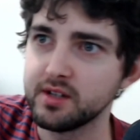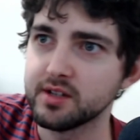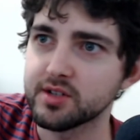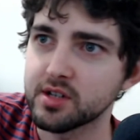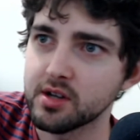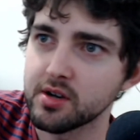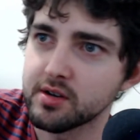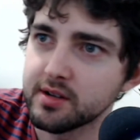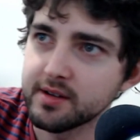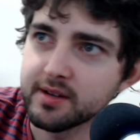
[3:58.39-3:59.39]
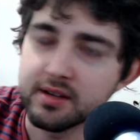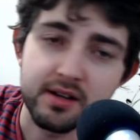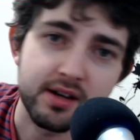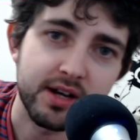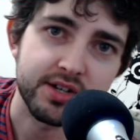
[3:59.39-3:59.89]
So,
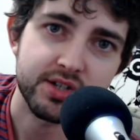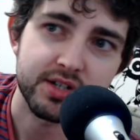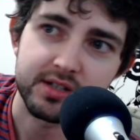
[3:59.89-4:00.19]
I just cooked